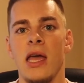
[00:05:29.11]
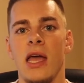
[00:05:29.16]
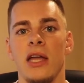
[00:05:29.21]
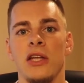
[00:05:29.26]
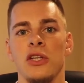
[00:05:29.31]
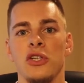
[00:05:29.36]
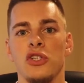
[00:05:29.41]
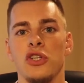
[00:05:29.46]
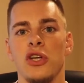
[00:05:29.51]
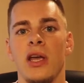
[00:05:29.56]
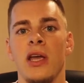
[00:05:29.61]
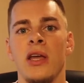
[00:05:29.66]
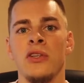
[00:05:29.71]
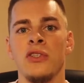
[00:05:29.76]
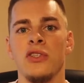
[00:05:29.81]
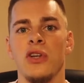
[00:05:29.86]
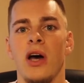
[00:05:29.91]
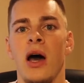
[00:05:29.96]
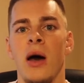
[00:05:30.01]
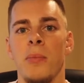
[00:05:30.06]
and
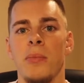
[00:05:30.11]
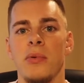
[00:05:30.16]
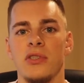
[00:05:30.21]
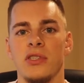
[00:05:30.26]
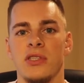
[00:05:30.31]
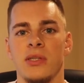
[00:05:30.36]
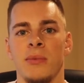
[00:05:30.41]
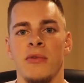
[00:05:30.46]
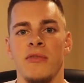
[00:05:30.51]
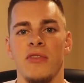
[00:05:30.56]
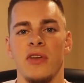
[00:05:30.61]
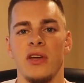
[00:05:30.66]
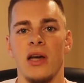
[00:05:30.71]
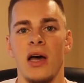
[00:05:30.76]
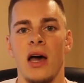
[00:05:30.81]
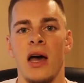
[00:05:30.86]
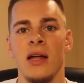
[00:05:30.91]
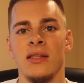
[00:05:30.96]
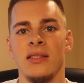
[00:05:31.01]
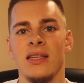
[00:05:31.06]
change up some of the
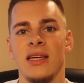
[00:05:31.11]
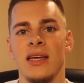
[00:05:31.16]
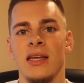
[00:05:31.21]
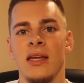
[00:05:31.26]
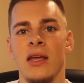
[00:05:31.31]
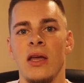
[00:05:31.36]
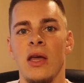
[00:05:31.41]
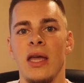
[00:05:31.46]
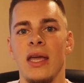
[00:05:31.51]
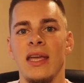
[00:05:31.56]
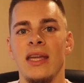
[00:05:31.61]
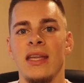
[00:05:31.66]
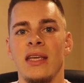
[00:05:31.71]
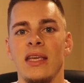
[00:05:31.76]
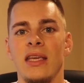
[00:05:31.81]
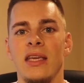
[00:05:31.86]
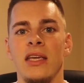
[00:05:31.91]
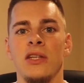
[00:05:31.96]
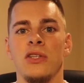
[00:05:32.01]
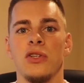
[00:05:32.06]
content in
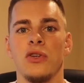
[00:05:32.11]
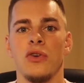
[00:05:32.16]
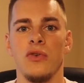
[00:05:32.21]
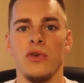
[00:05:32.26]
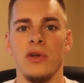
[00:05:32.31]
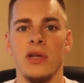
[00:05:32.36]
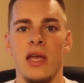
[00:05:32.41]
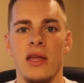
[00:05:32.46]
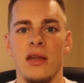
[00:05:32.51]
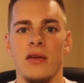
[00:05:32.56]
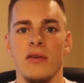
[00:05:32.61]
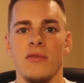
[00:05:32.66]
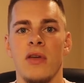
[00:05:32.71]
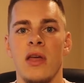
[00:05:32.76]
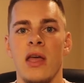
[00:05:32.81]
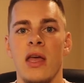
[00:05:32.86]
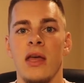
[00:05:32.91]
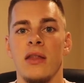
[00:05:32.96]
each creative.